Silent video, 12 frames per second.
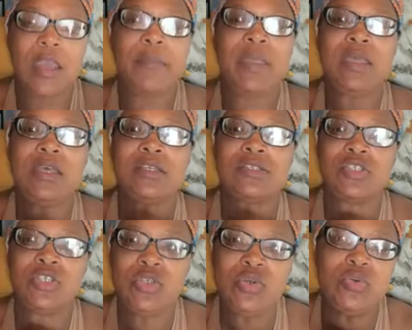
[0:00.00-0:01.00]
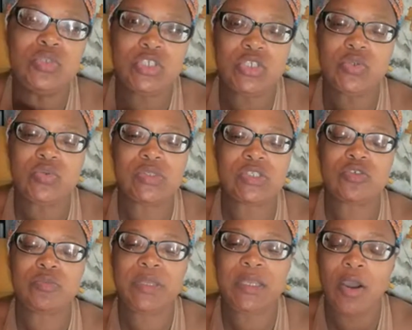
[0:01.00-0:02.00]
Because you choose to
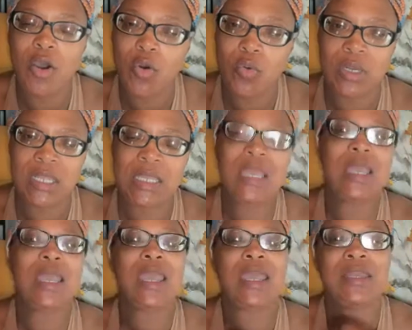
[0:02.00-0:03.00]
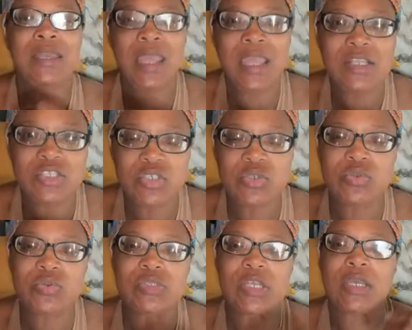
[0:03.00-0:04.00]
be holy and they
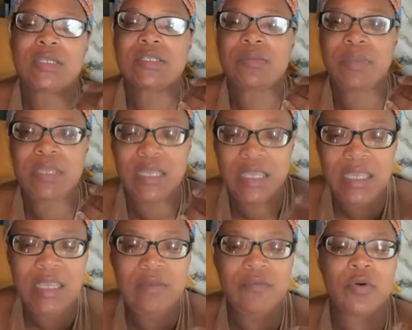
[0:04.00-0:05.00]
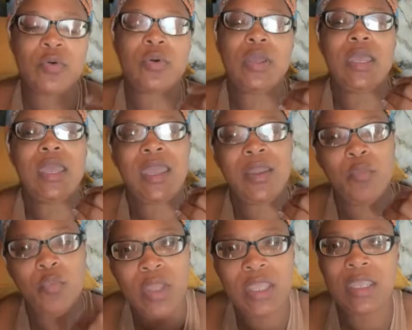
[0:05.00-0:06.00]
choose to be evil and
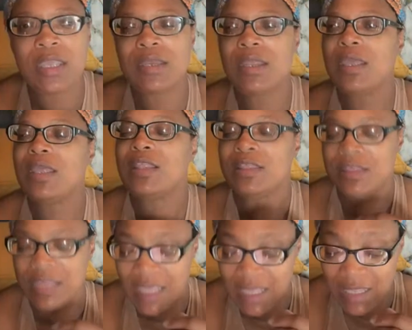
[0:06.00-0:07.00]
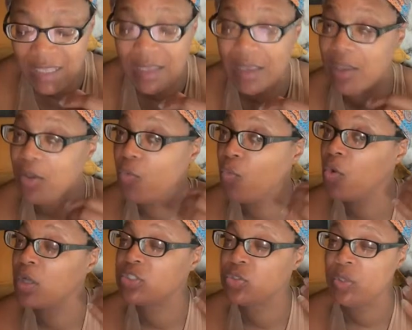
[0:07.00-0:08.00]
wicked, they
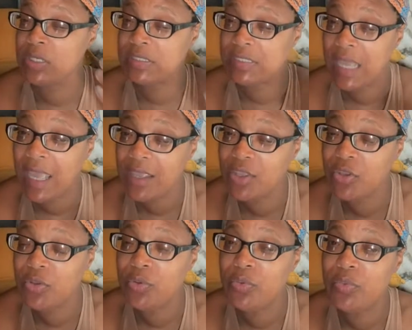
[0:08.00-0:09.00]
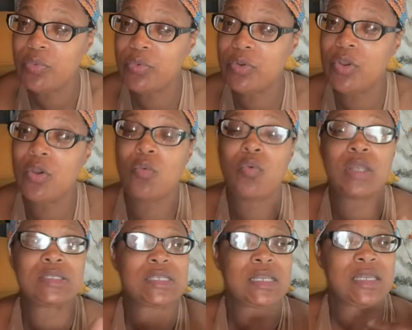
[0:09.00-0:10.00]
want to attack you, want
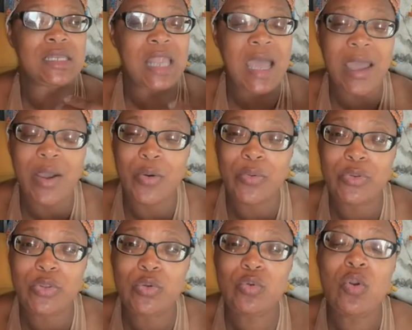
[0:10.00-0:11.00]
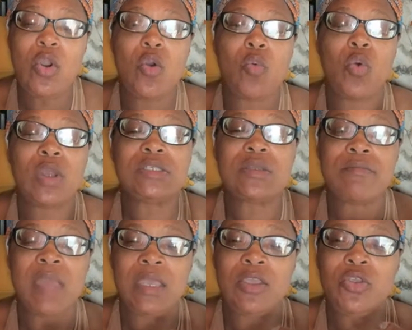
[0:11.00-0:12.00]
to lie on you, want to
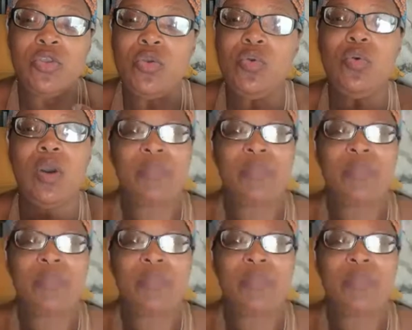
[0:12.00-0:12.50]
make you